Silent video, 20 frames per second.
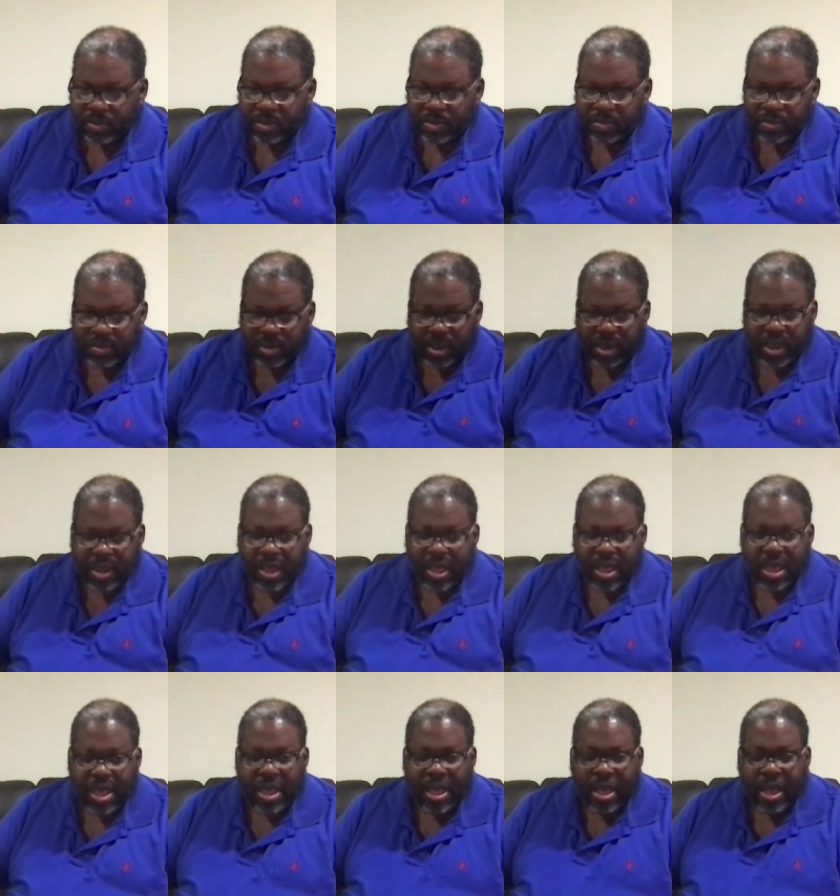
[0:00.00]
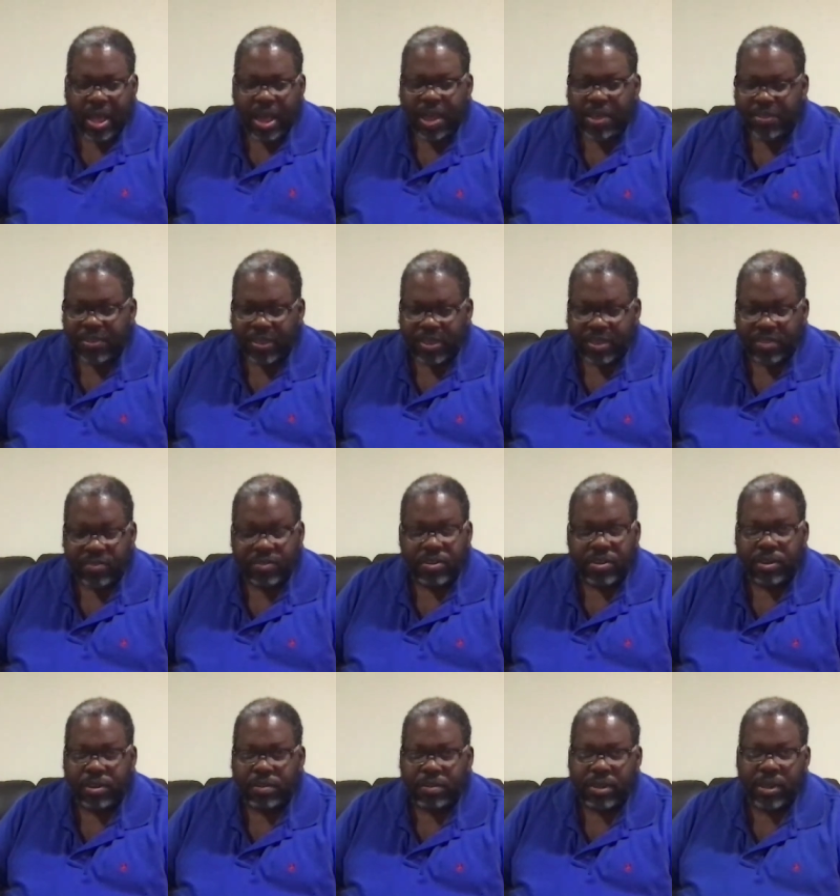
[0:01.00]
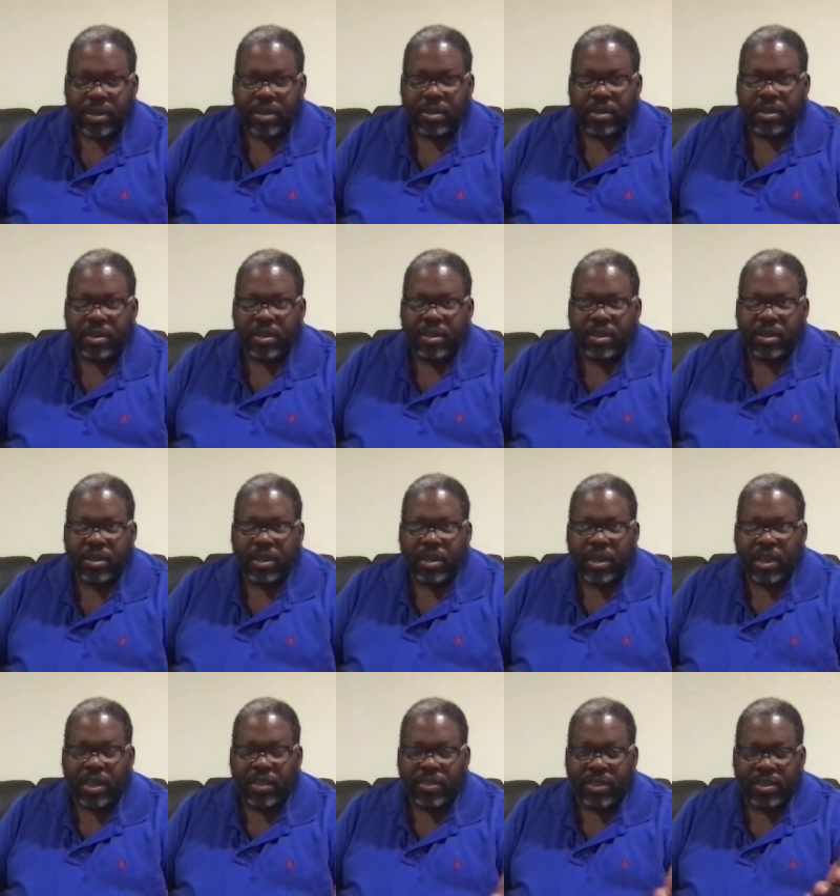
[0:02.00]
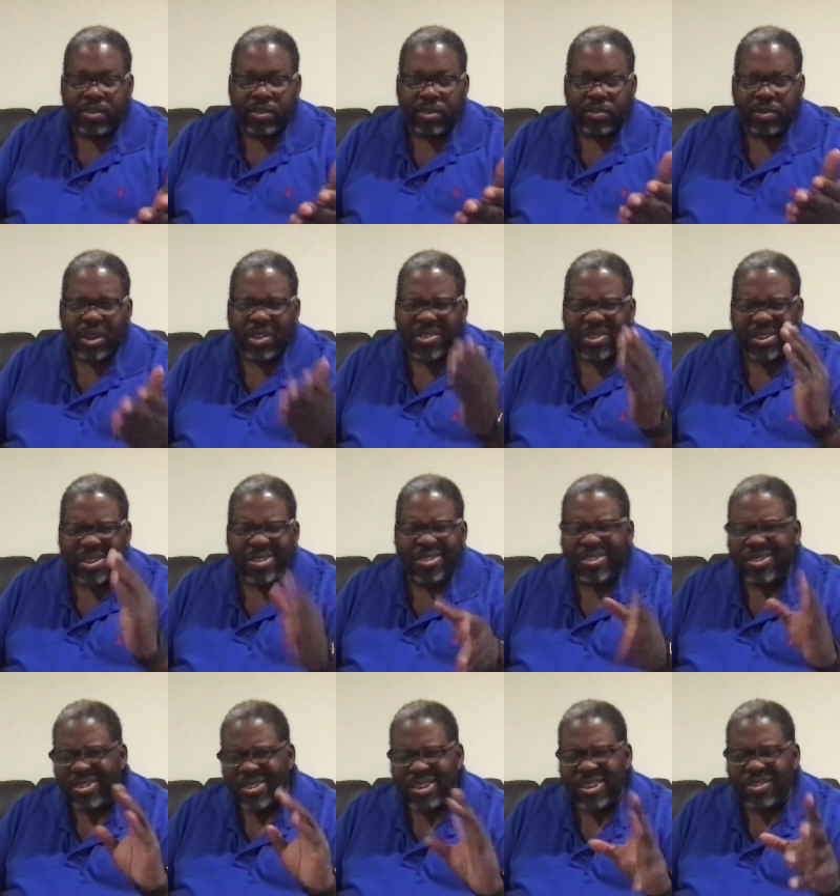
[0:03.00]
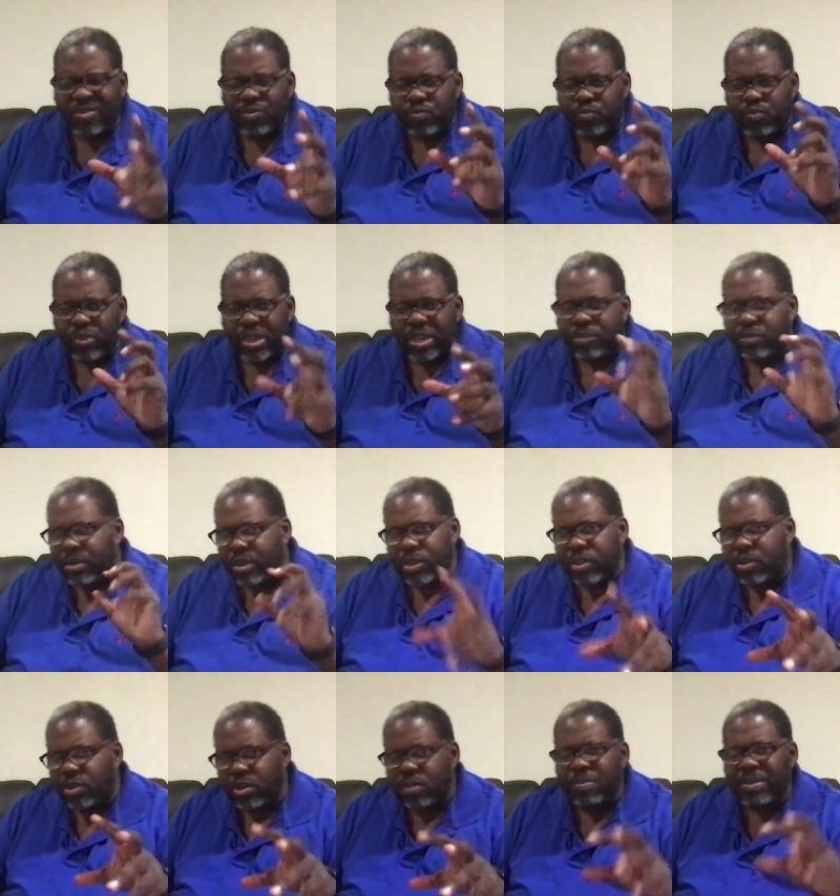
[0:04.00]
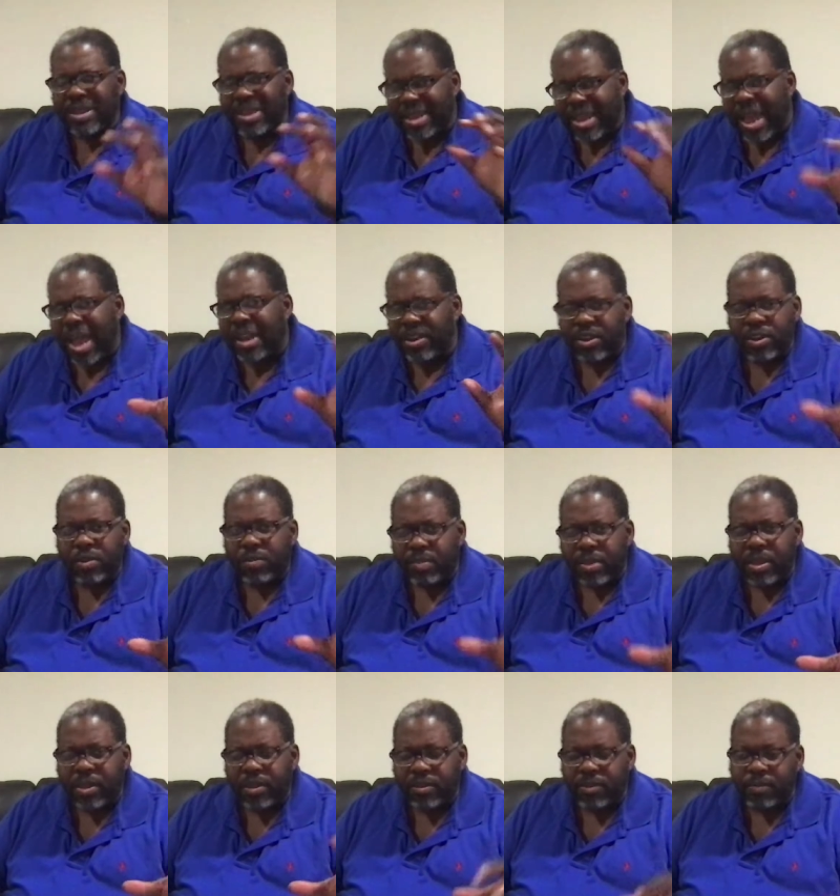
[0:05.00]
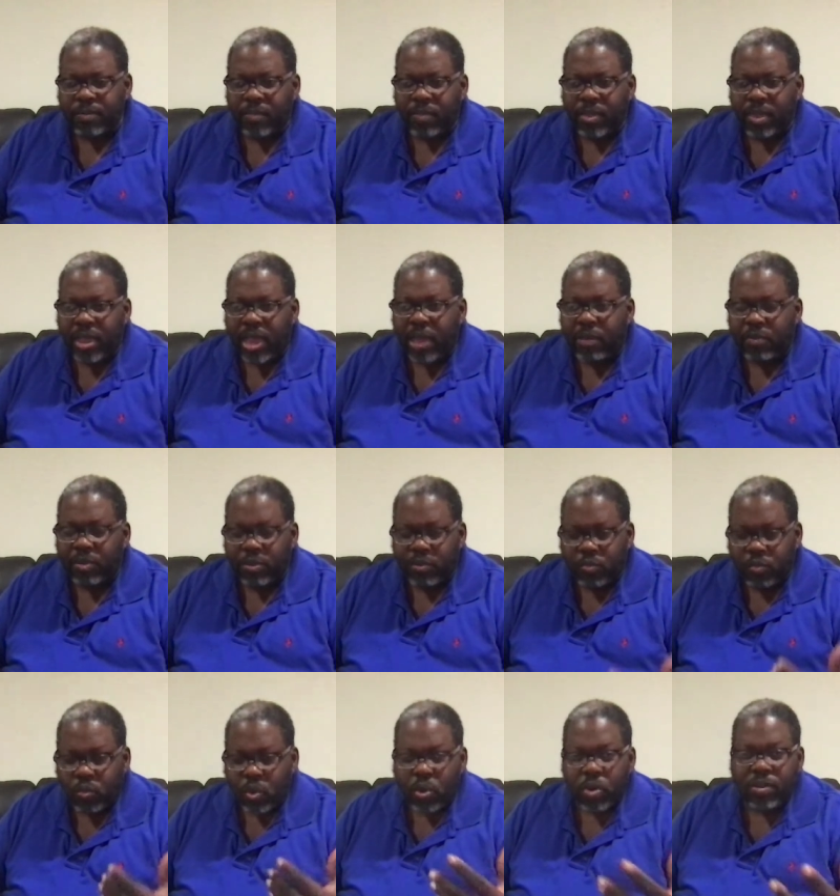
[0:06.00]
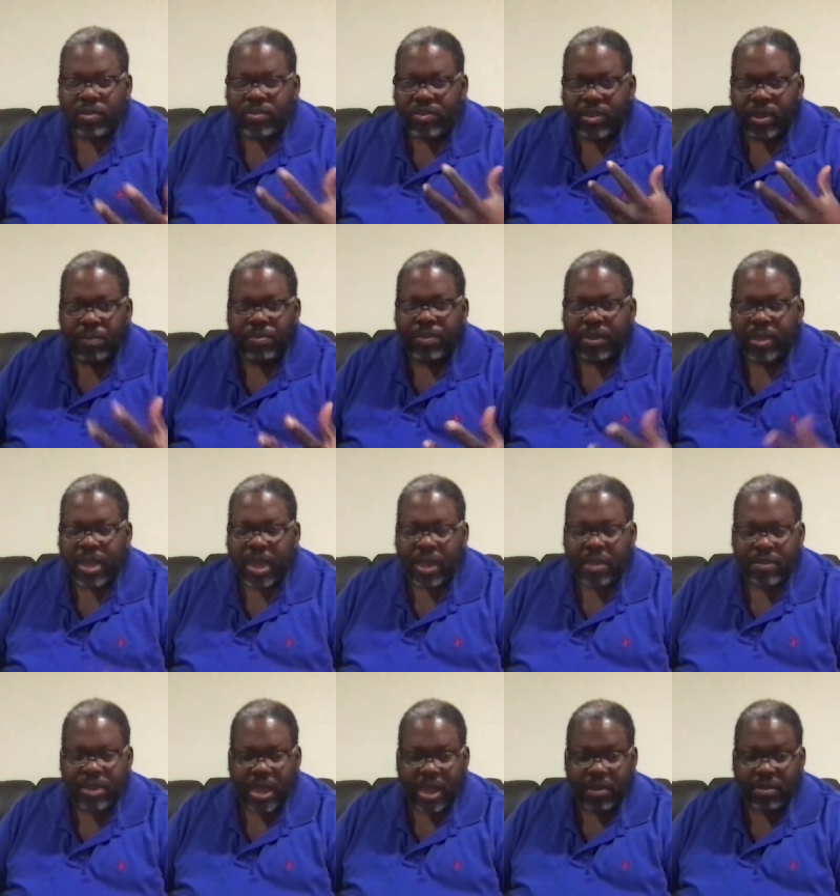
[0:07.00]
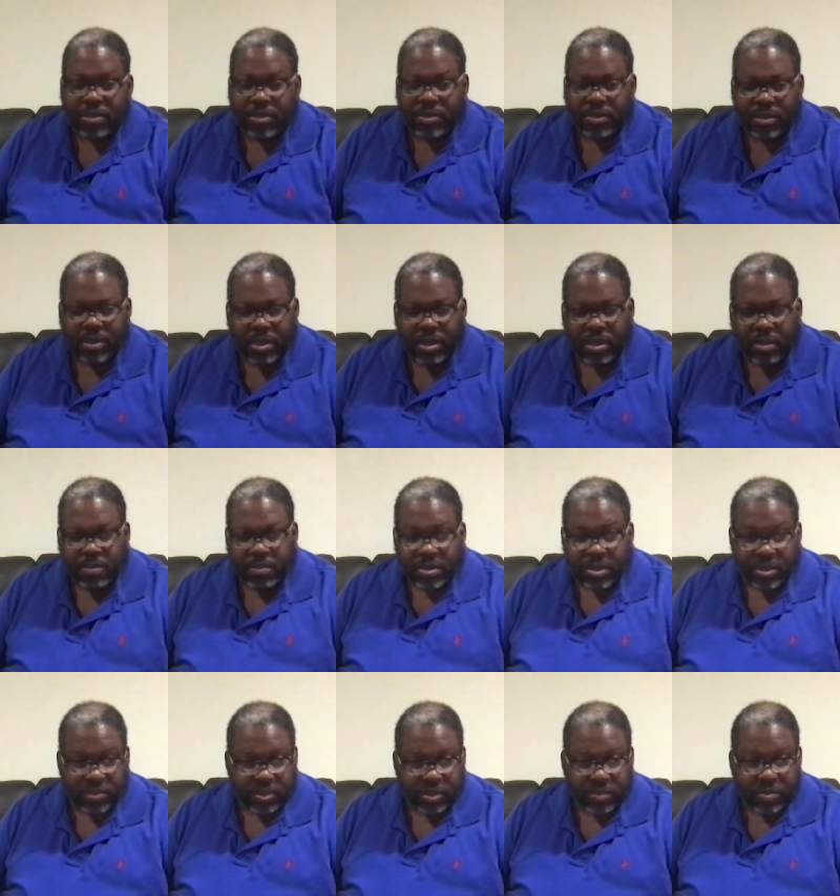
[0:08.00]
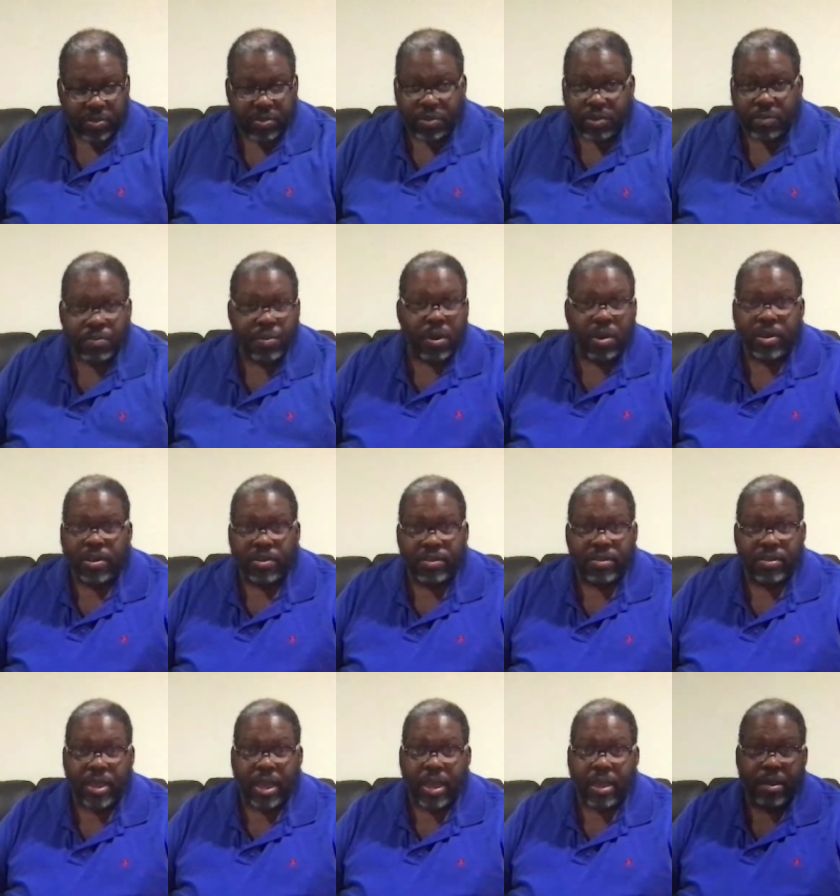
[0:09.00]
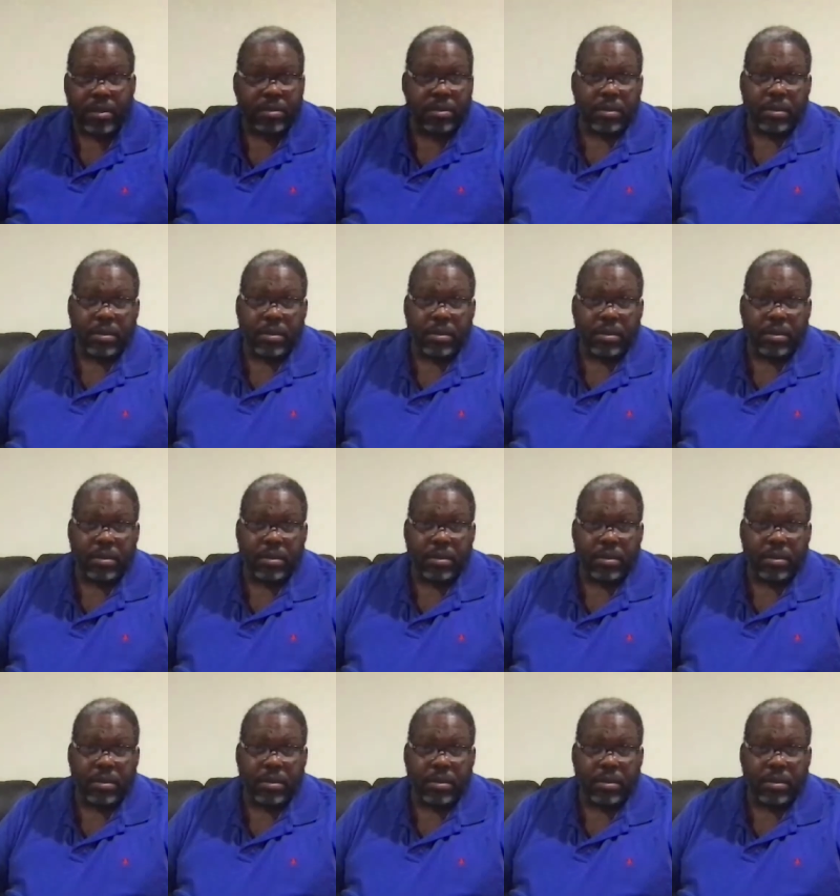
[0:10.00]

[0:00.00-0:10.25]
and say, I think it's near mint, and they say, well, I think it's really, really good, but not near mint. And we work something out. Now it's because some third party decided,